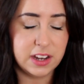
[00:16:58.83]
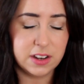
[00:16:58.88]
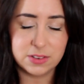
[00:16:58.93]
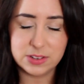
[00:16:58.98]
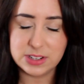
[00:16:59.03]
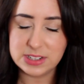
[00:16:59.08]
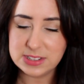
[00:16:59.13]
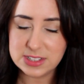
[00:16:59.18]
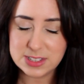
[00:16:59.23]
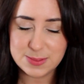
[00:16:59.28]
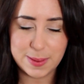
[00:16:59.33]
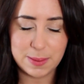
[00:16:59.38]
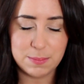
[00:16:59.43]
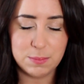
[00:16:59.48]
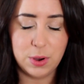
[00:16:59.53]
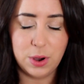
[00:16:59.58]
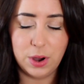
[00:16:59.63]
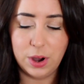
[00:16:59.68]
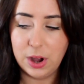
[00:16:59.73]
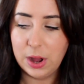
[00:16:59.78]
You don't need to spend
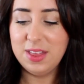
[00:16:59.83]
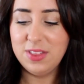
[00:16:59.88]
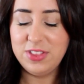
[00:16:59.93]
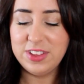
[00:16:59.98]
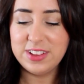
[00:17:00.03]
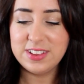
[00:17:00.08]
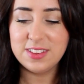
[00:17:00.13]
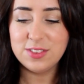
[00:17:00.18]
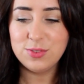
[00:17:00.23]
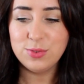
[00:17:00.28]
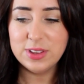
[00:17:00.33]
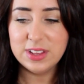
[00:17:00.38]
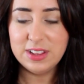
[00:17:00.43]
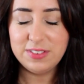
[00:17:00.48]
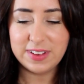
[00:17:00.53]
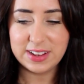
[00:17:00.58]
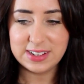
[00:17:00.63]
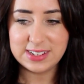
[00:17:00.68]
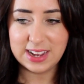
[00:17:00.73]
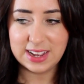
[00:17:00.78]
more. This is really
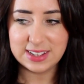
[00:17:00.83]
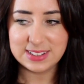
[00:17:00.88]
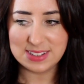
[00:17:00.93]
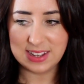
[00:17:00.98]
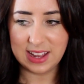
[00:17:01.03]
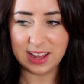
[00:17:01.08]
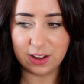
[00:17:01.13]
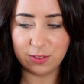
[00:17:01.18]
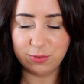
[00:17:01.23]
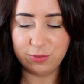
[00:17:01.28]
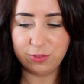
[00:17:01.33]
fantastic